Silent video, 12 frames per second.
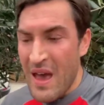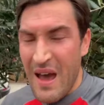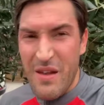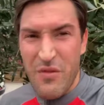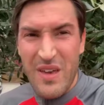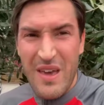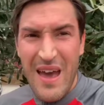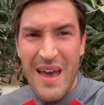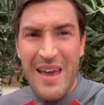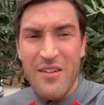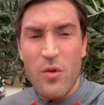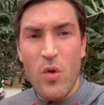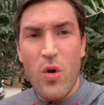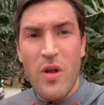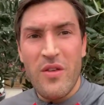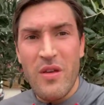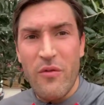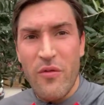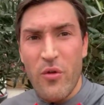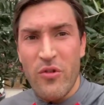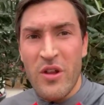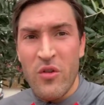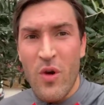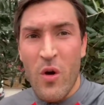And if you can, get some quality food
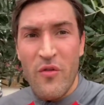in as well.